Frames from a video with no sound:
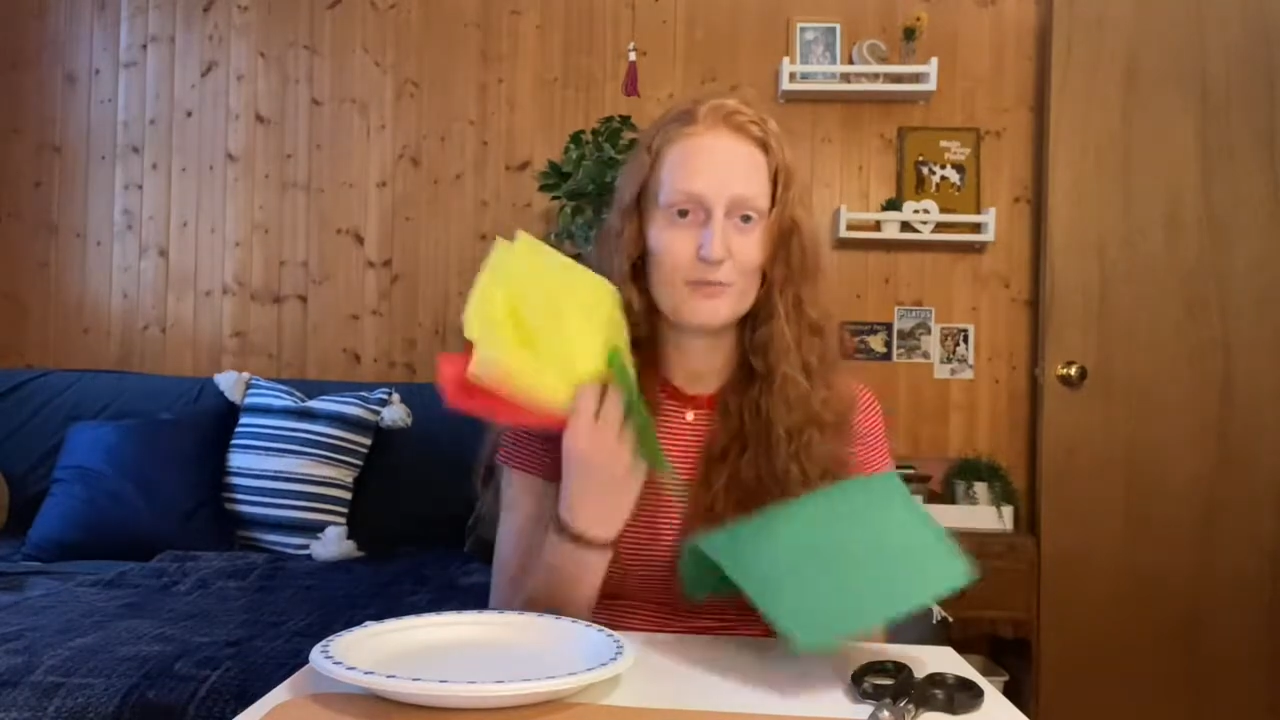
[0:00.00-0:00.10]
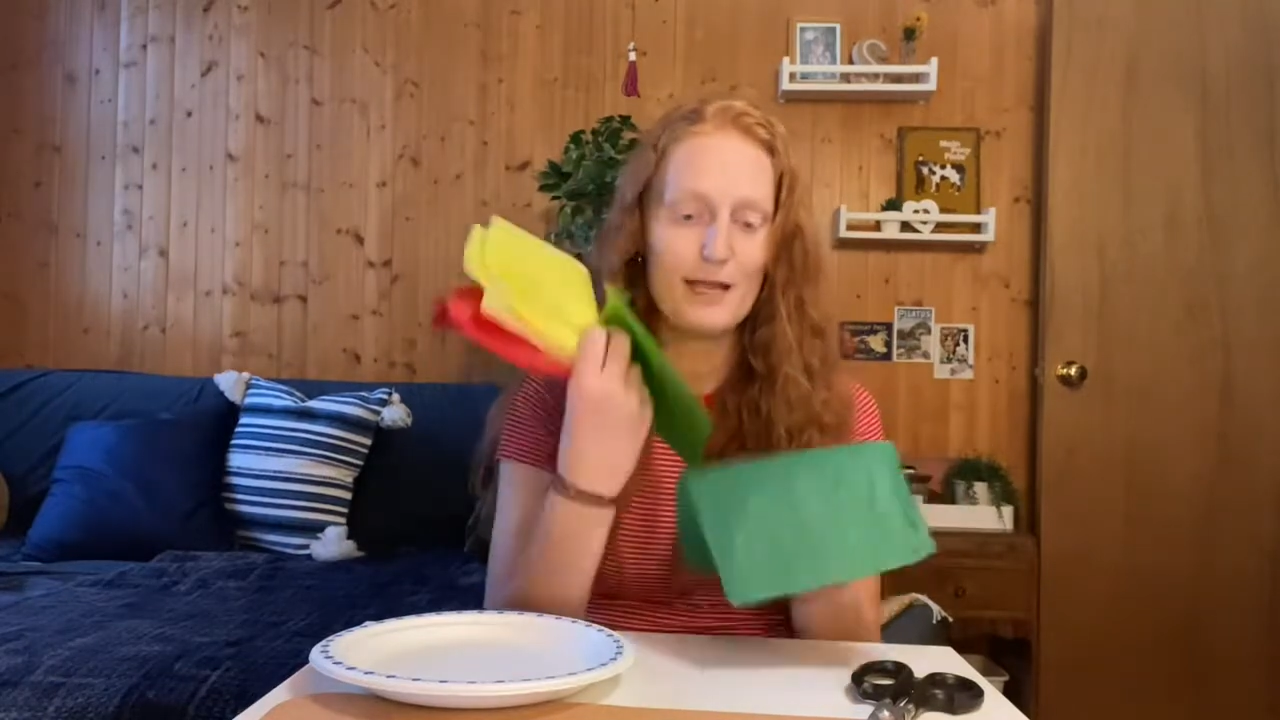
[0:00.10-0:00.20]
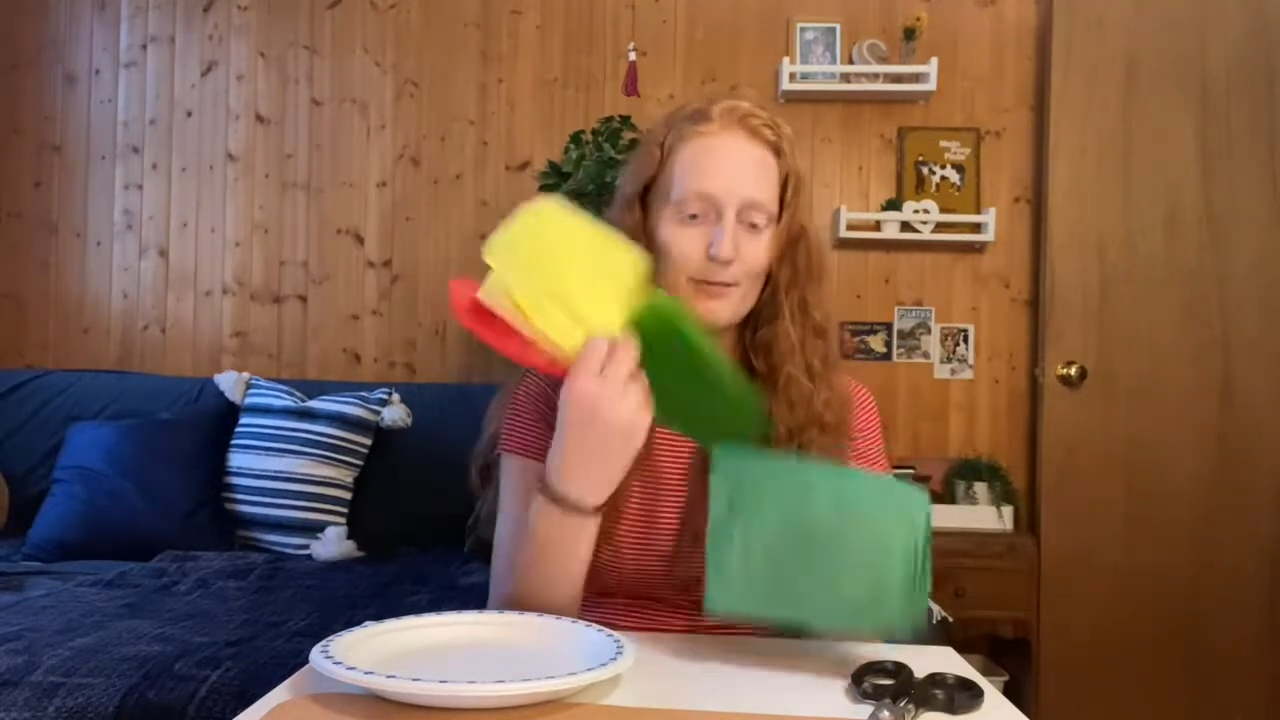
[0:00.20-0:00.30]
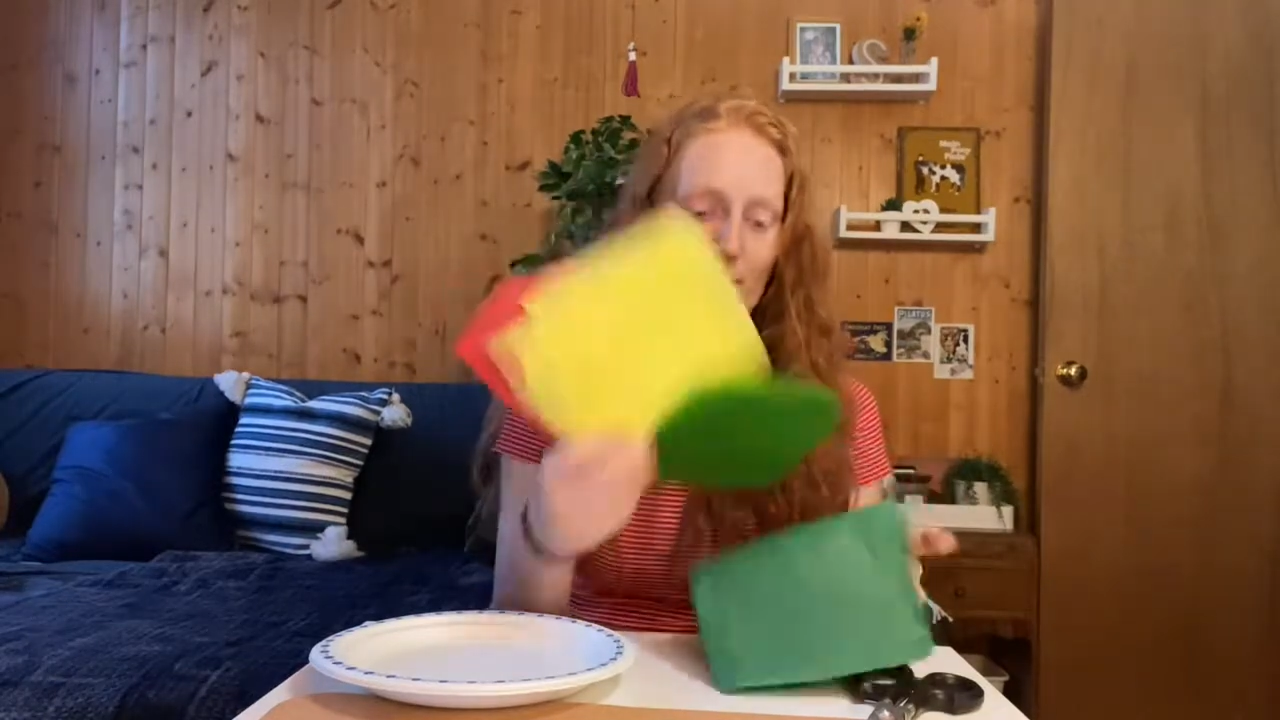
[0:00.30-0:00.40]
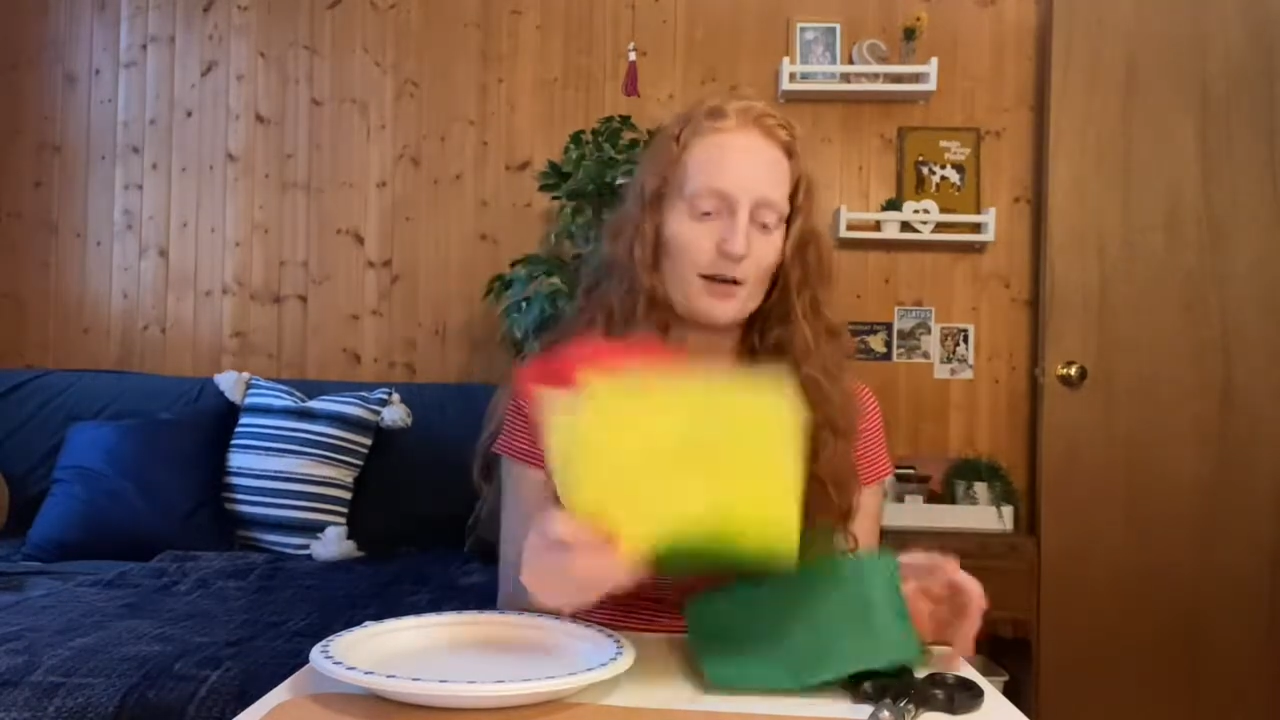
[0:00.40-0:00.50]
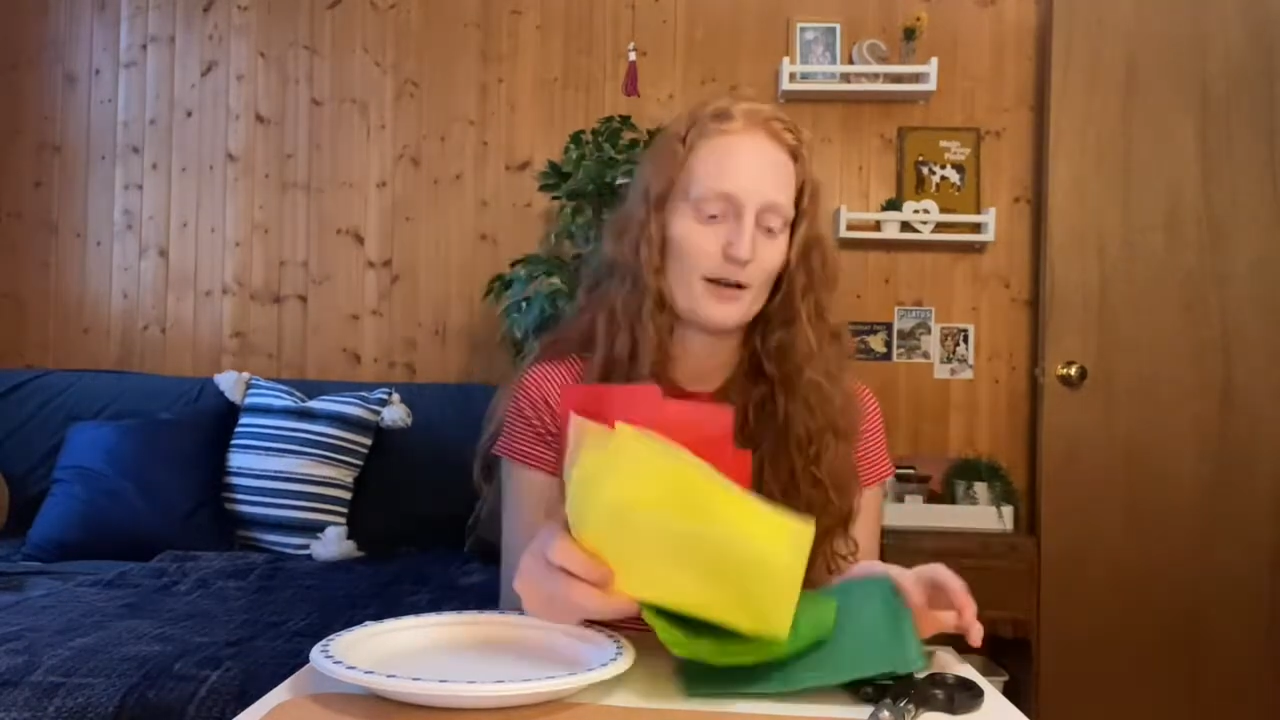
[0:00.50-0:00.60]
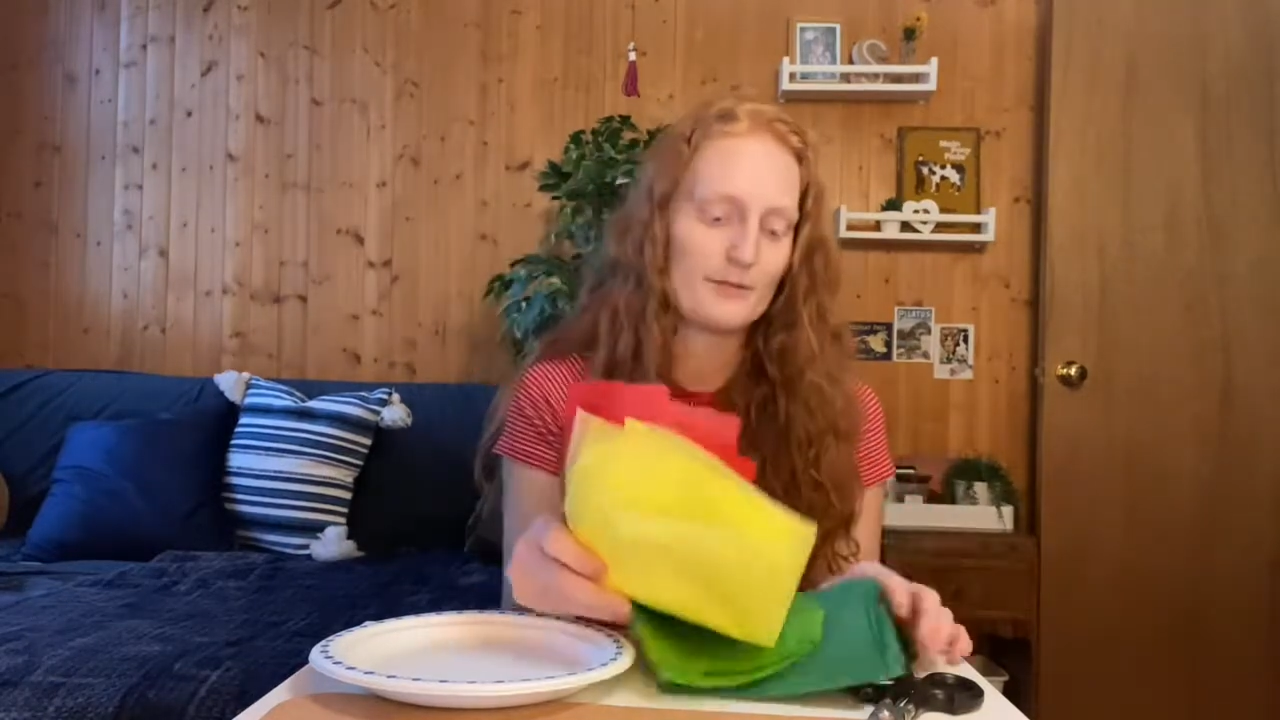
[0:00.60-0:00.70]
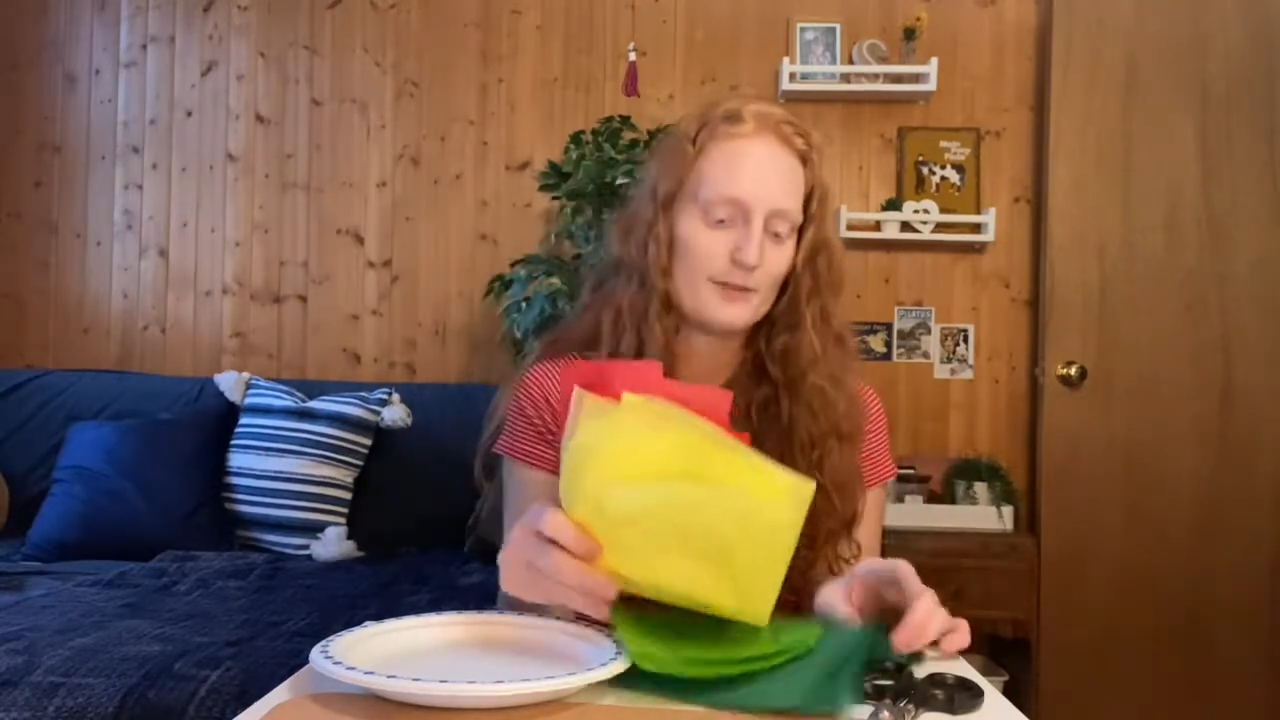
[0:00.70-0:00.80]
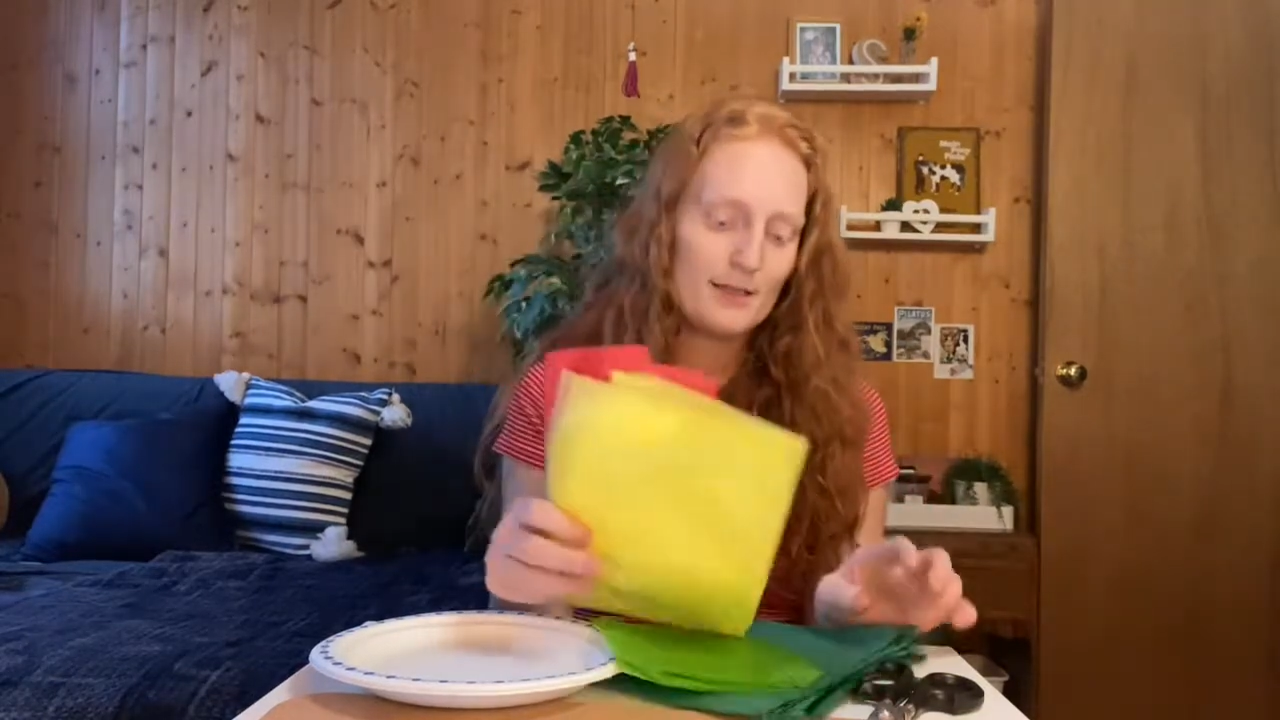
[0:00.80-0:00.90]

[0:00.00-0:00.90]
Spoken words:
paper